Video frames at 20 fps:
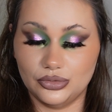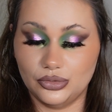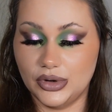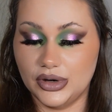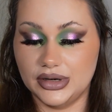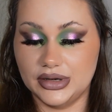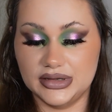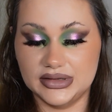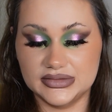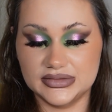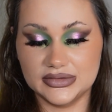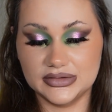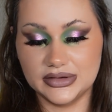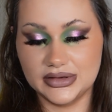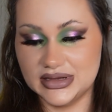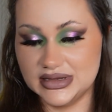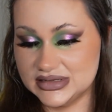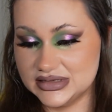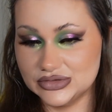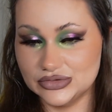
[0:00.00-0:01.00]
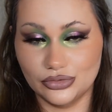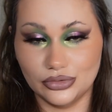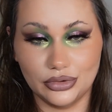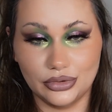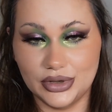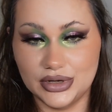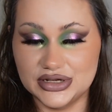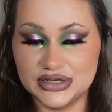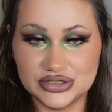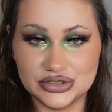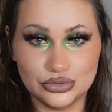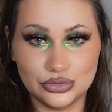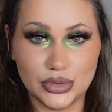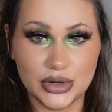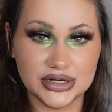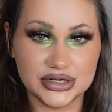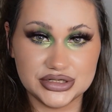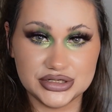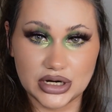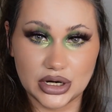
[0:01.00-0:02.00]
when it is already so
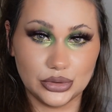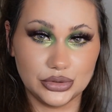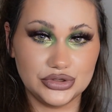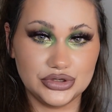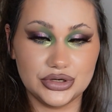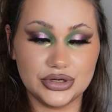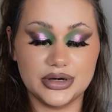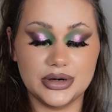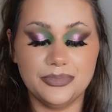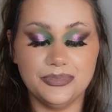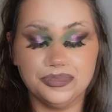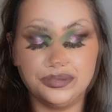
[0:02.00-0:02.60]
much out there.